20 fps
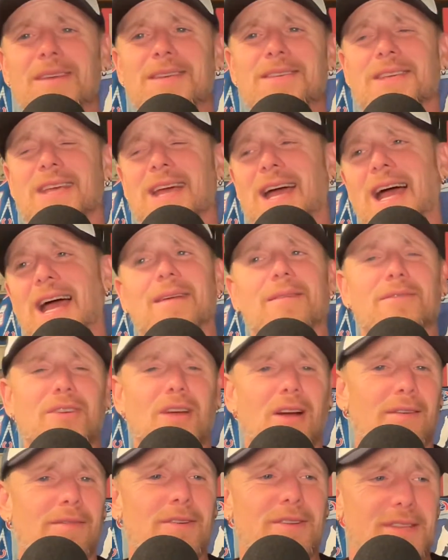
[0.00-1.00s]
this guy
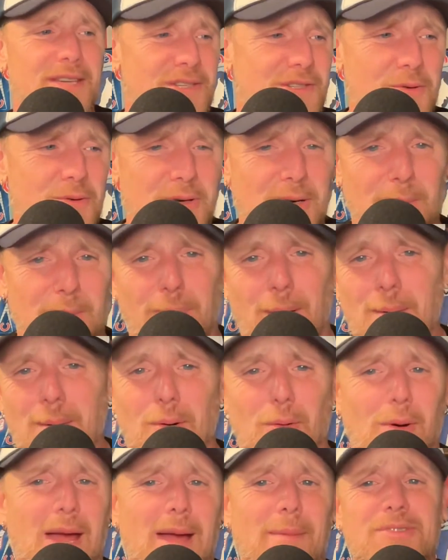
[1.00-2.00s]
covered this dude in
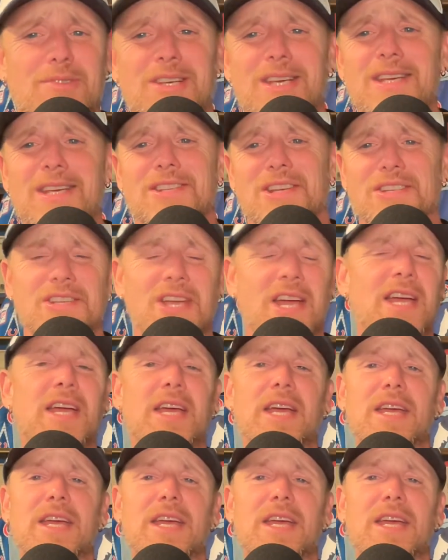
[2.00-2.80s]
bubble wrap. Jesus.